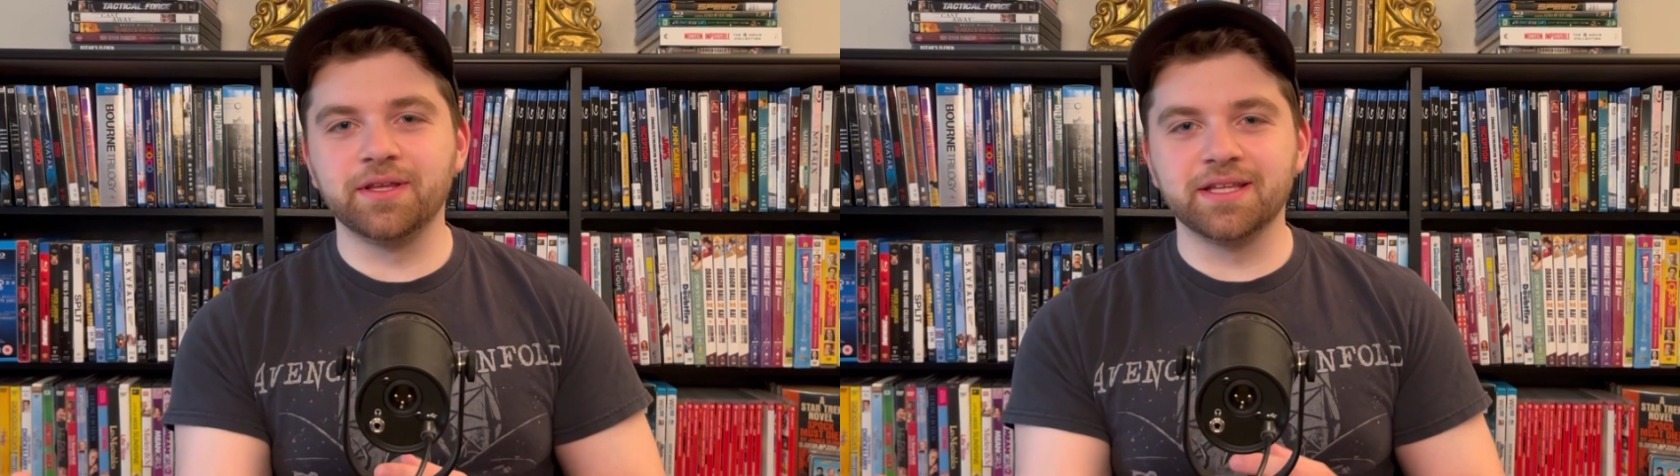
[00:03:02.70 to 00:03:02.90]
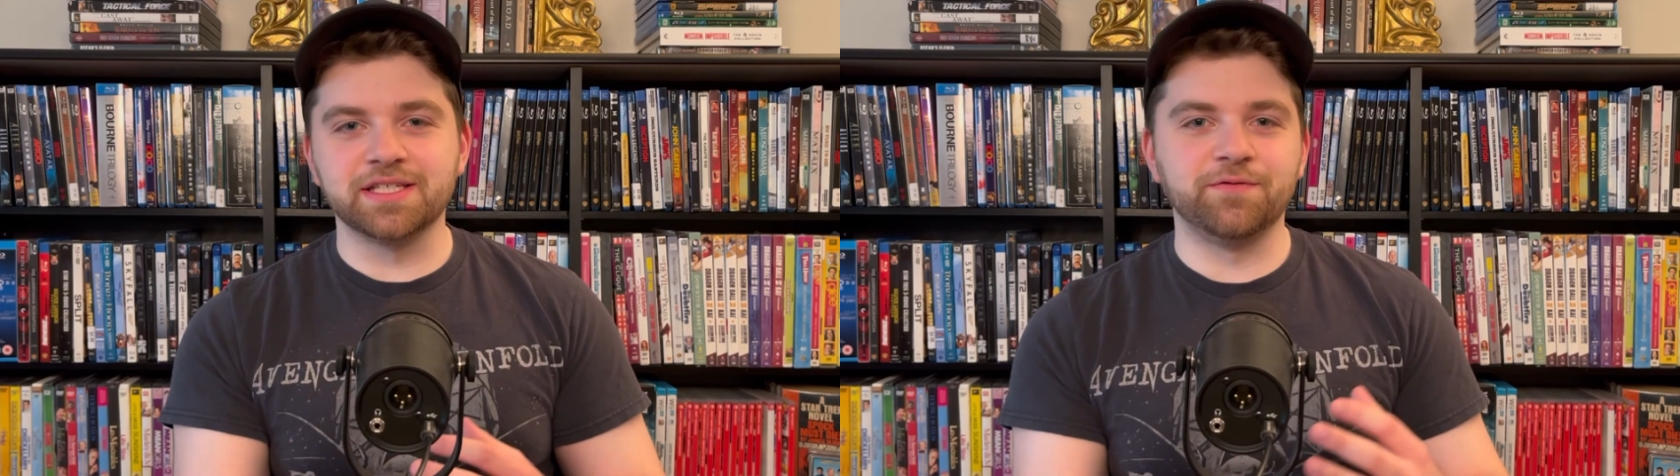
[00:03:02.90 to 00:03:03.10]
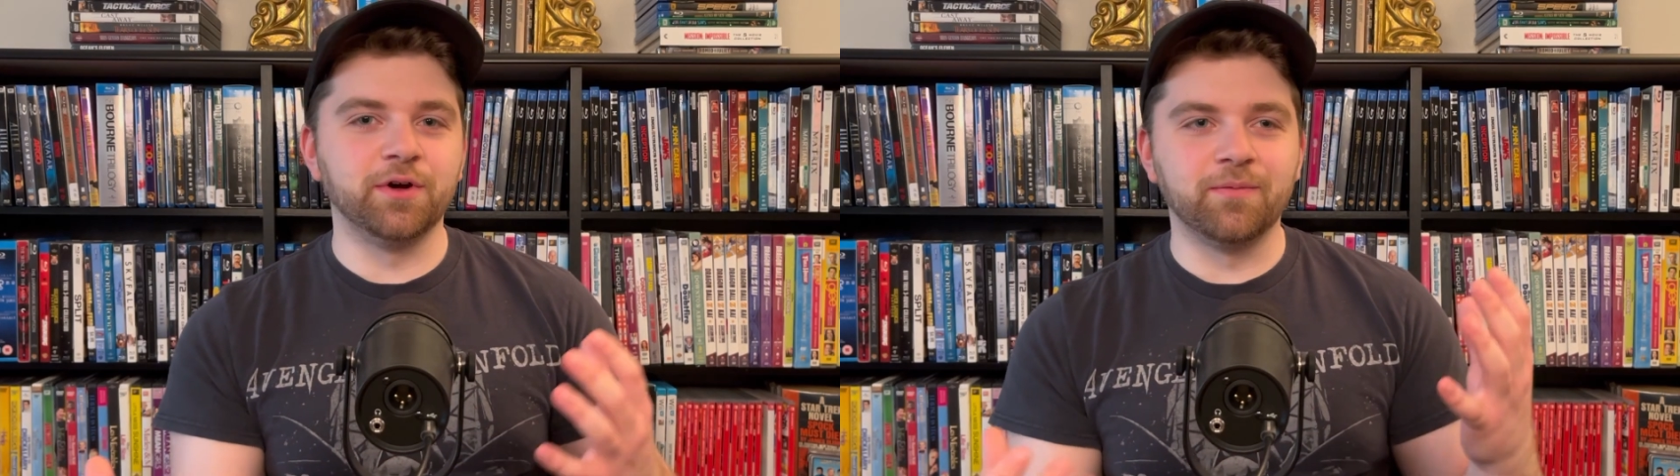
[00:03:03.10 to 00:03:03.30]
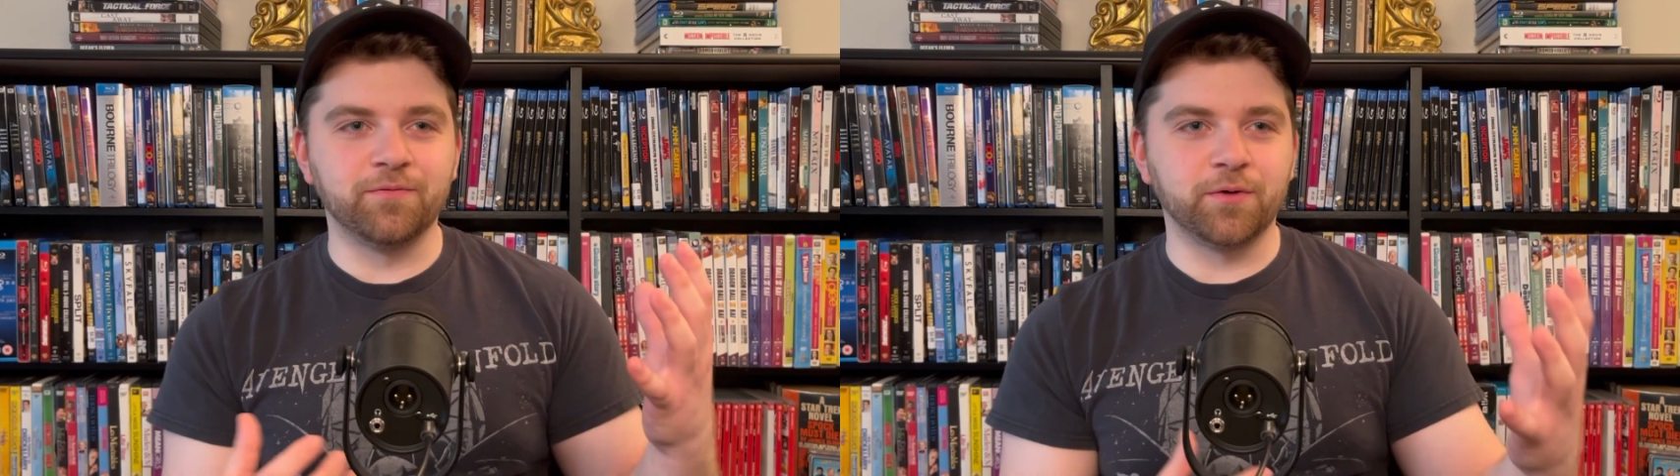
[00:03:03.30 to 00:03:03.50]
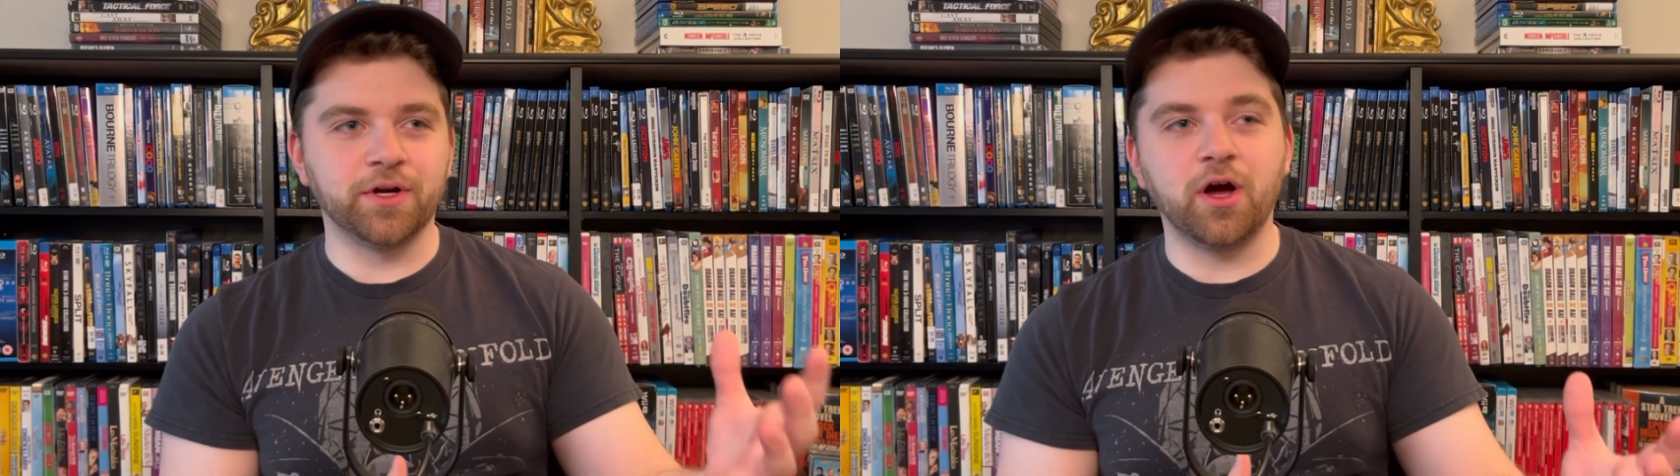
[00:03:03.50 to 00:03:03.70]
to this film
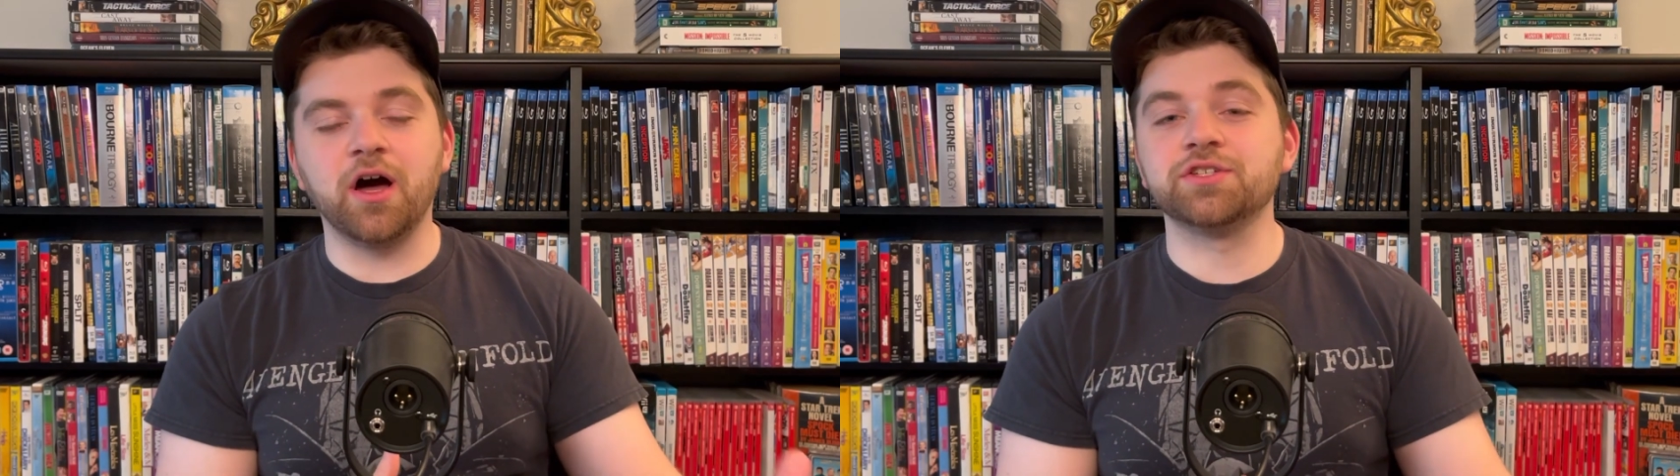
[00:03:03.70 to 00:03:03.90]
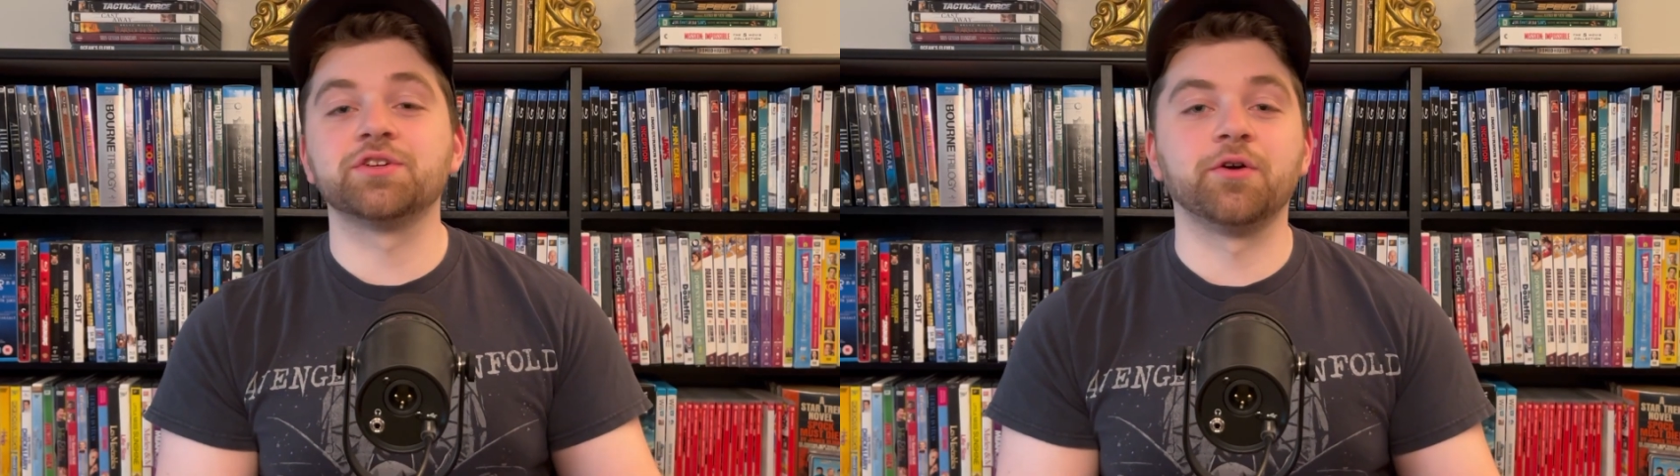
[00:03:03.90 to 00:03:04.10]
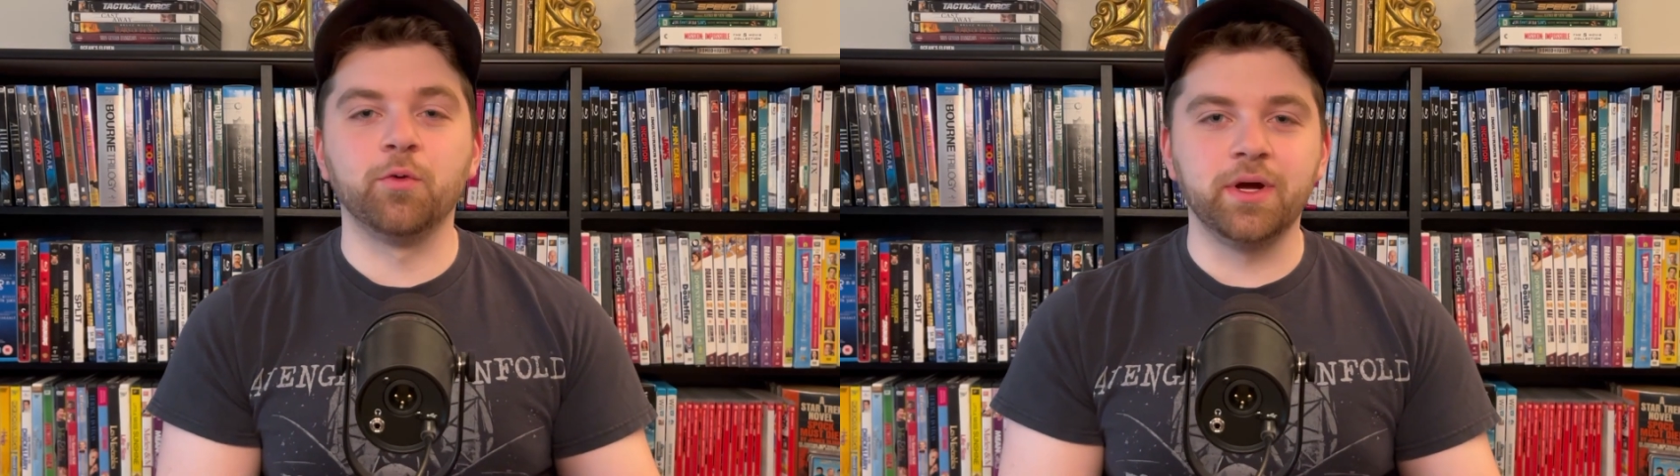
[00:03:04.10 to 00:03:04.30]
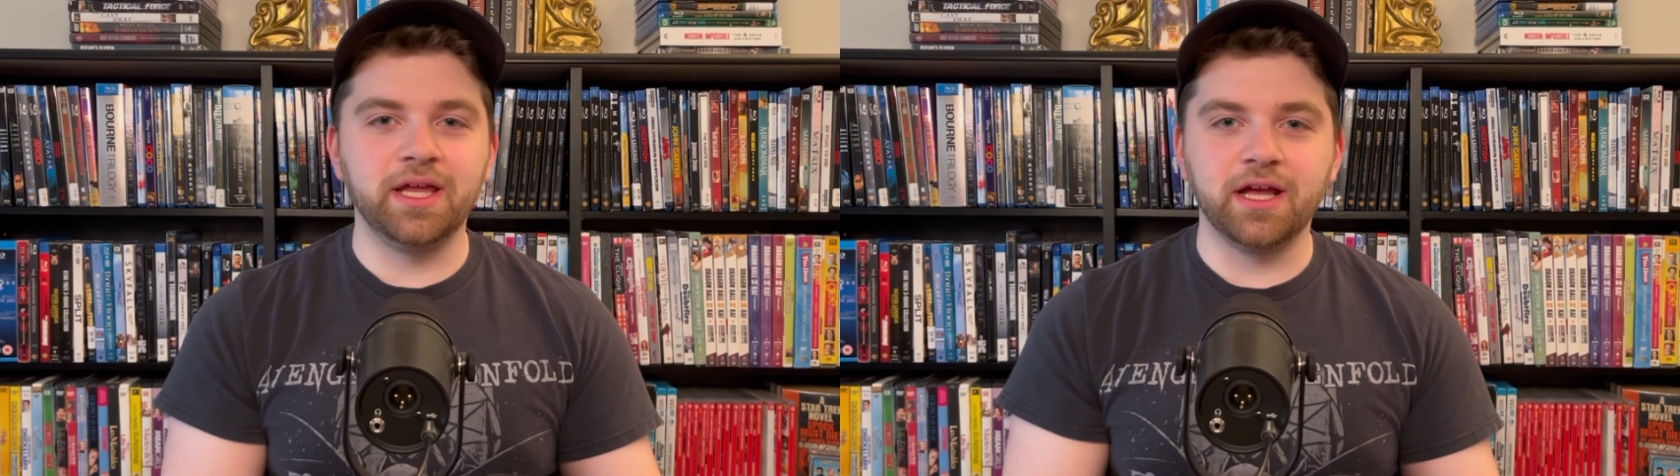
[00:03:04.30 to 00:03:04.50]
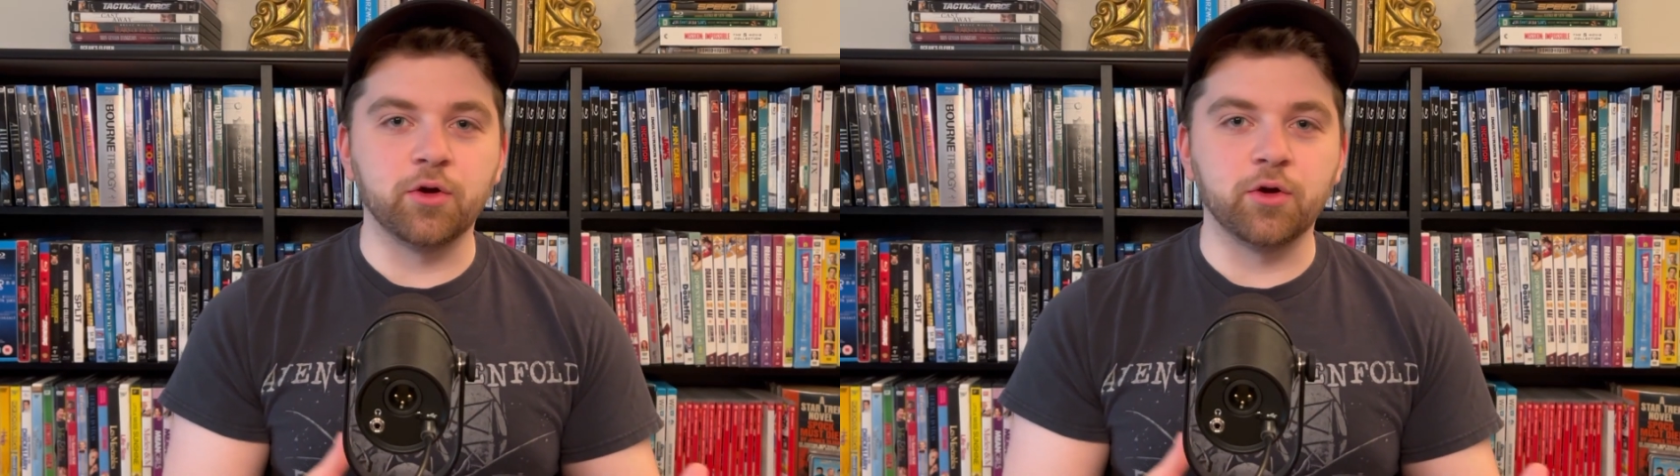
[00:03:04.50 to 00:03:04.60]
for an Oscar winning,